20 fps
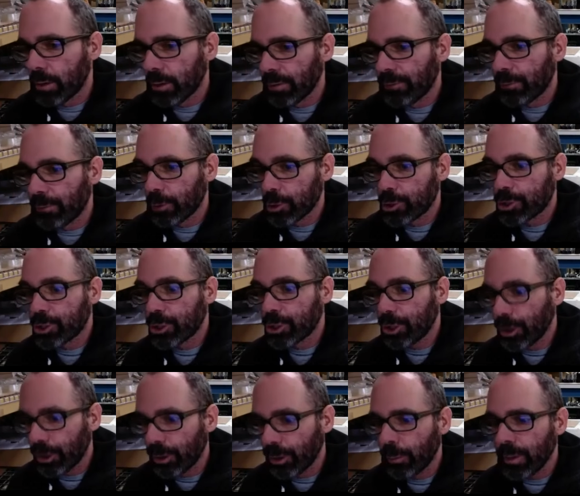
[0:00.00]
For
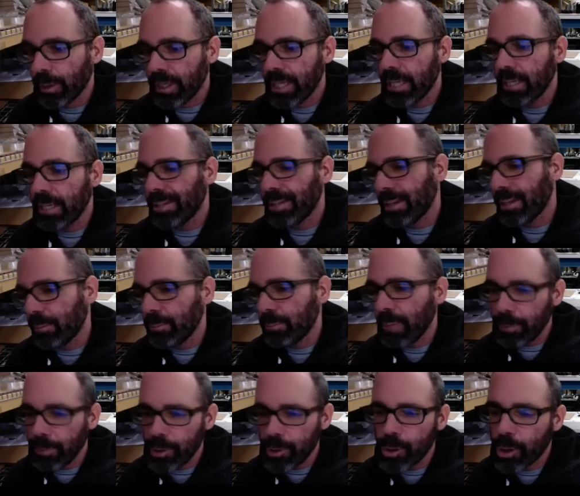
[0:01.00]
sure, we need, and
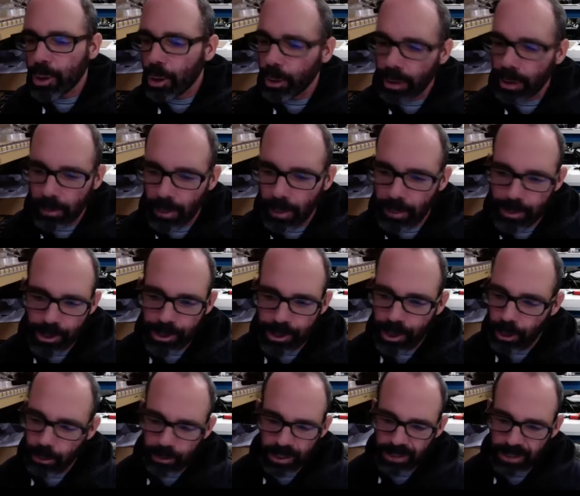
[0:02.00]
maybe you go there, maybe you
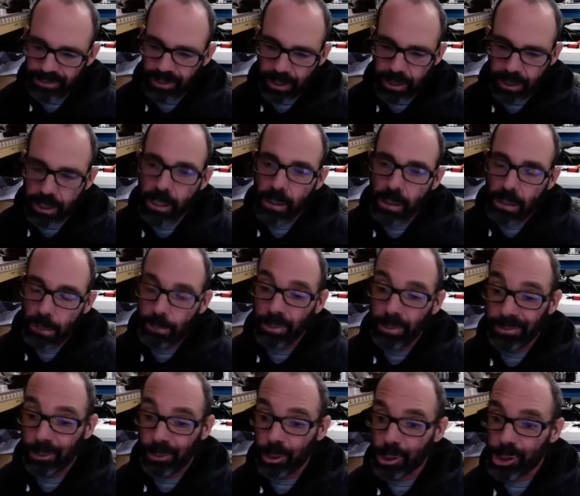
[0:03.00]
don't. That's fine. But
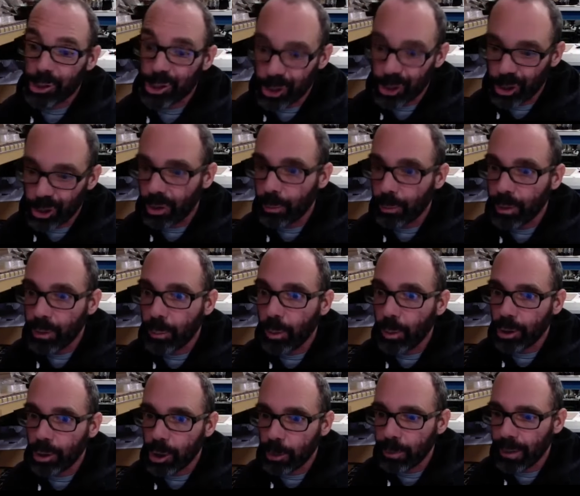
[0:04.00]
for sure, we need
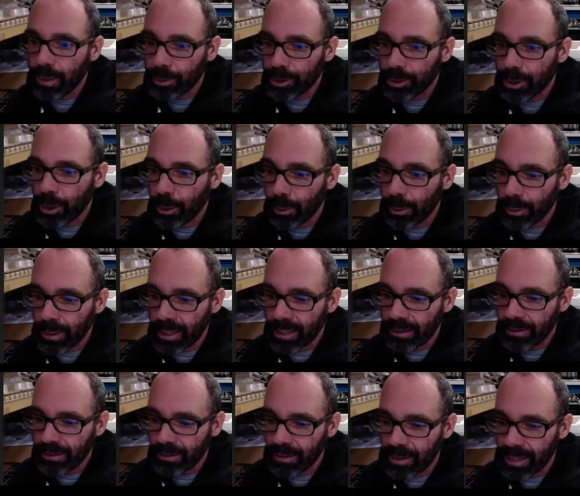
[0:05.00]
you to be able to go
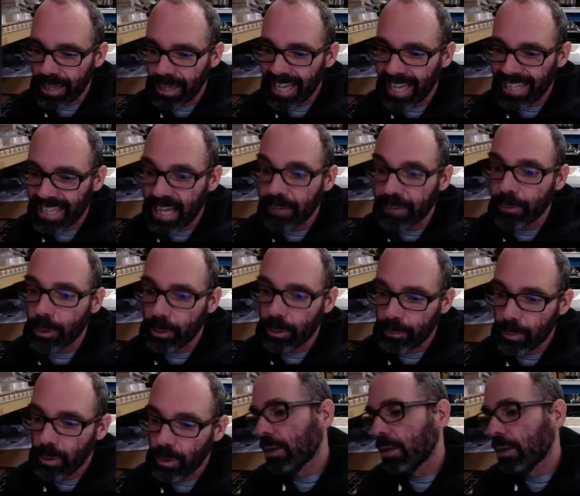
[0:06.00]
head level.